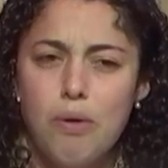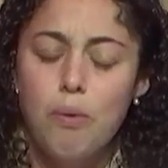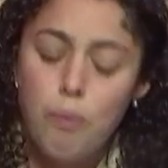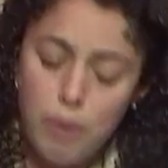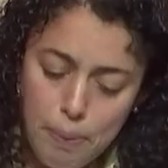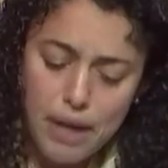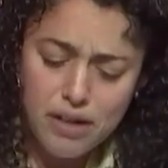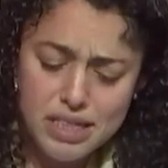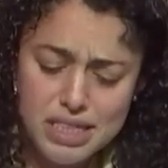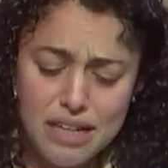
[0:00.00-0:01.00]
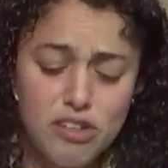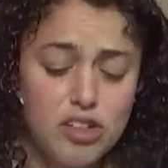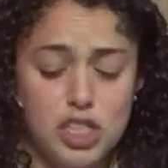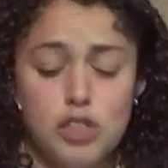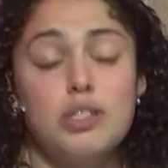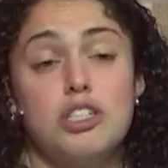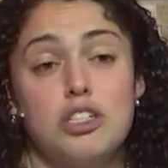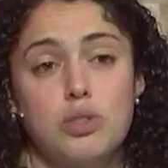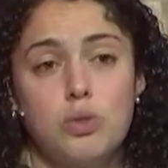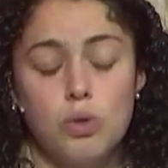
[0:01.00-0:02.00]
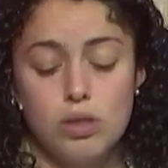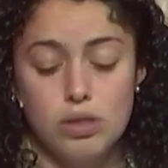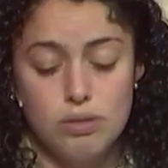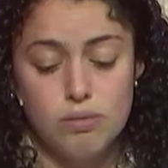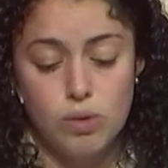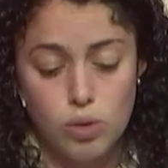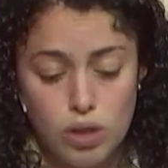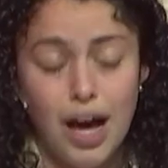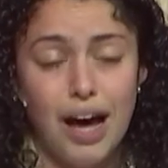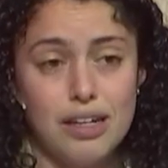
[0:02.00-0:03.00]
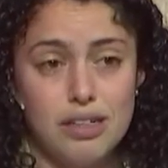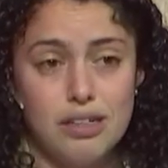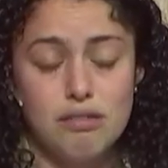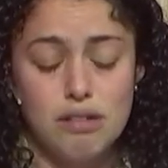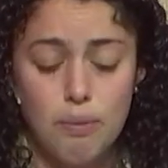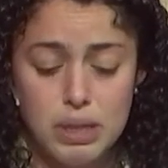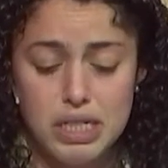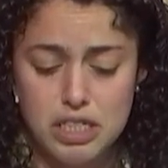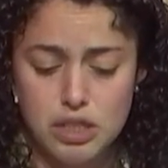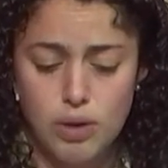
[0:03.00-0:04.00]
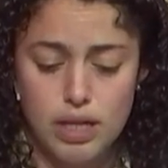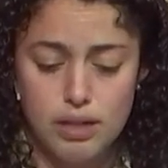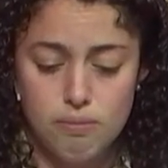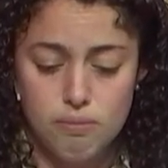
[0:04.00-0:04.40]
When parents send their children to school or not, and we disagree,